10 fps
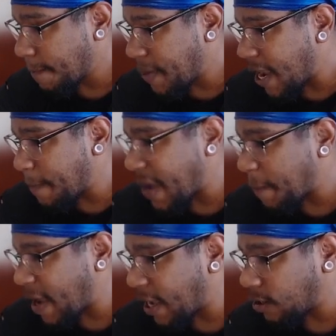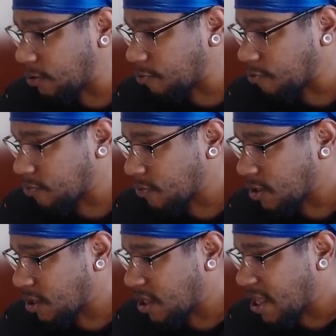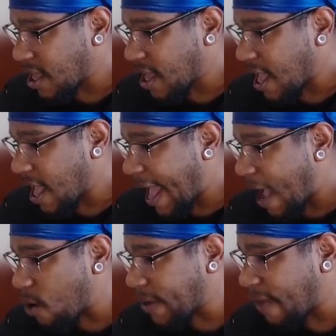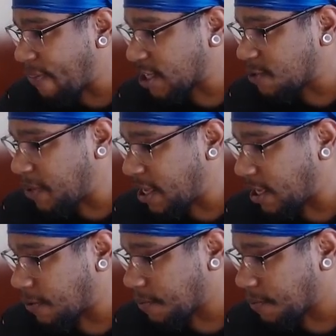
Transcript: Ping, ping, ping. How can this be?